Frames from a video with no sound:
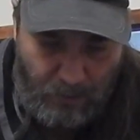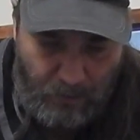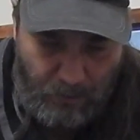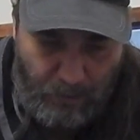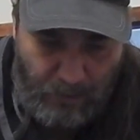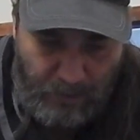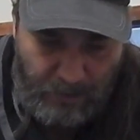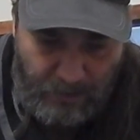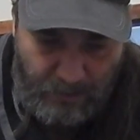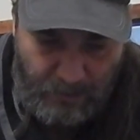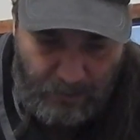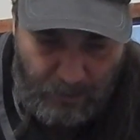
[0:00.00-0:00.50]

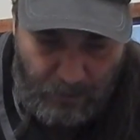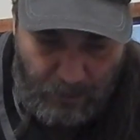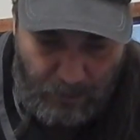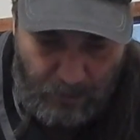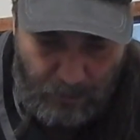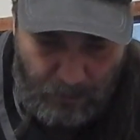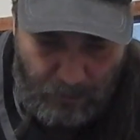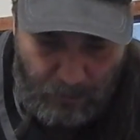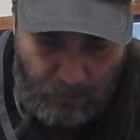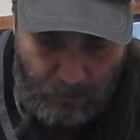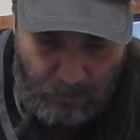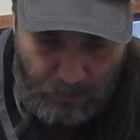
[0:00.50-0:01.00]
basically,
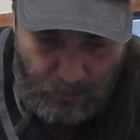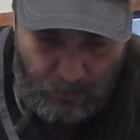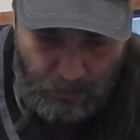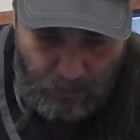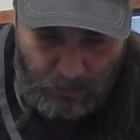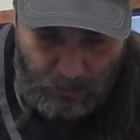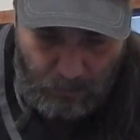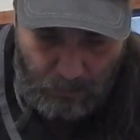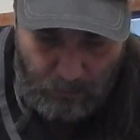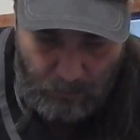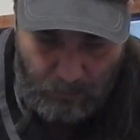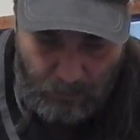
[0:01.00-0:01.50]

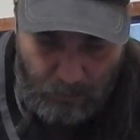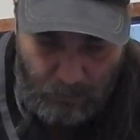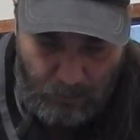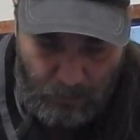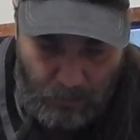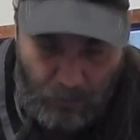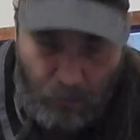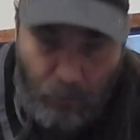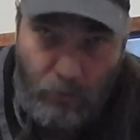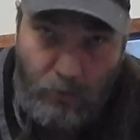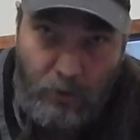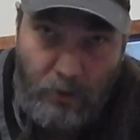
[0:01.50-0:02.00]

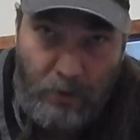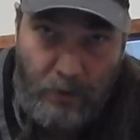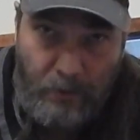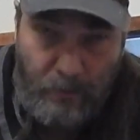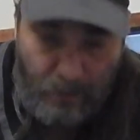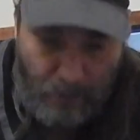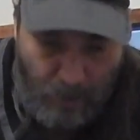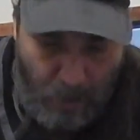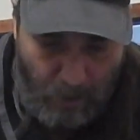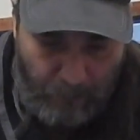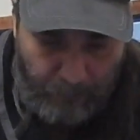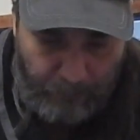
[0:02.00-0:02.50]
getting the
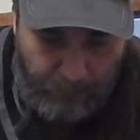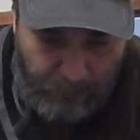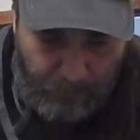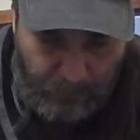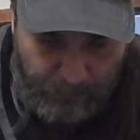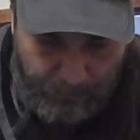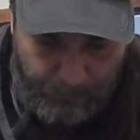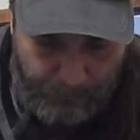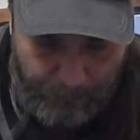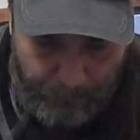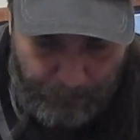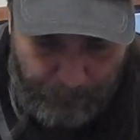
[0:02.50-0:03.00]
coffee.
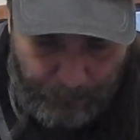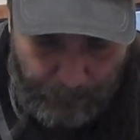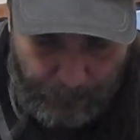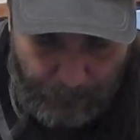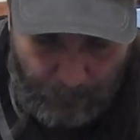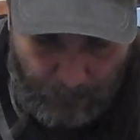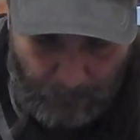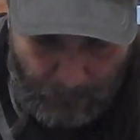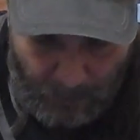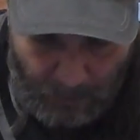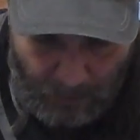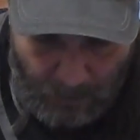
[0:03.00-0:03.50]

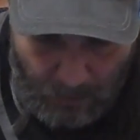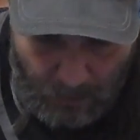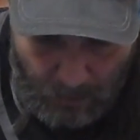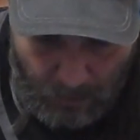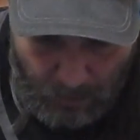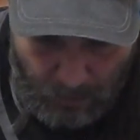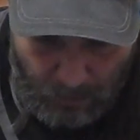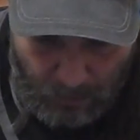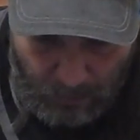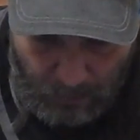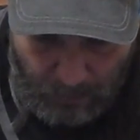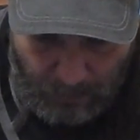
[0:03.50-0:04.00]

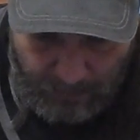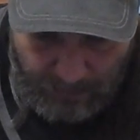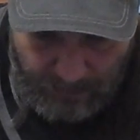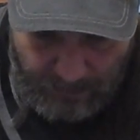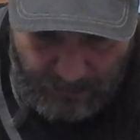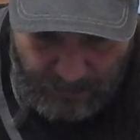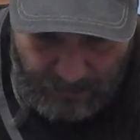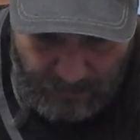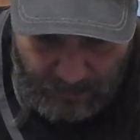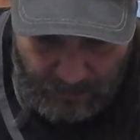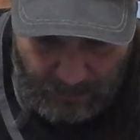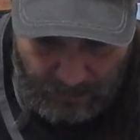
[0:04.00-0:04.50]
Let's
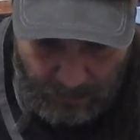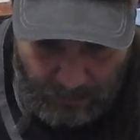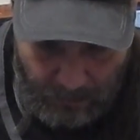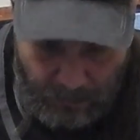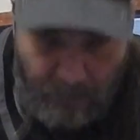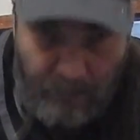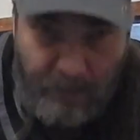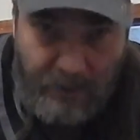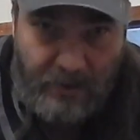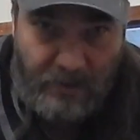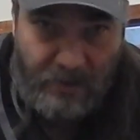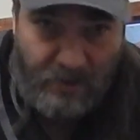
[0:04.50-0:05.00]
see,
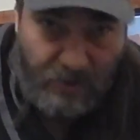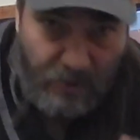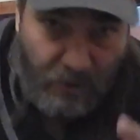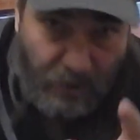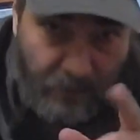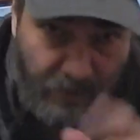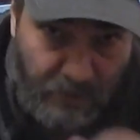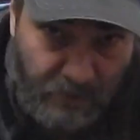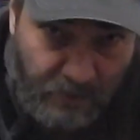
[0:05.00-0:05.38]
let me just check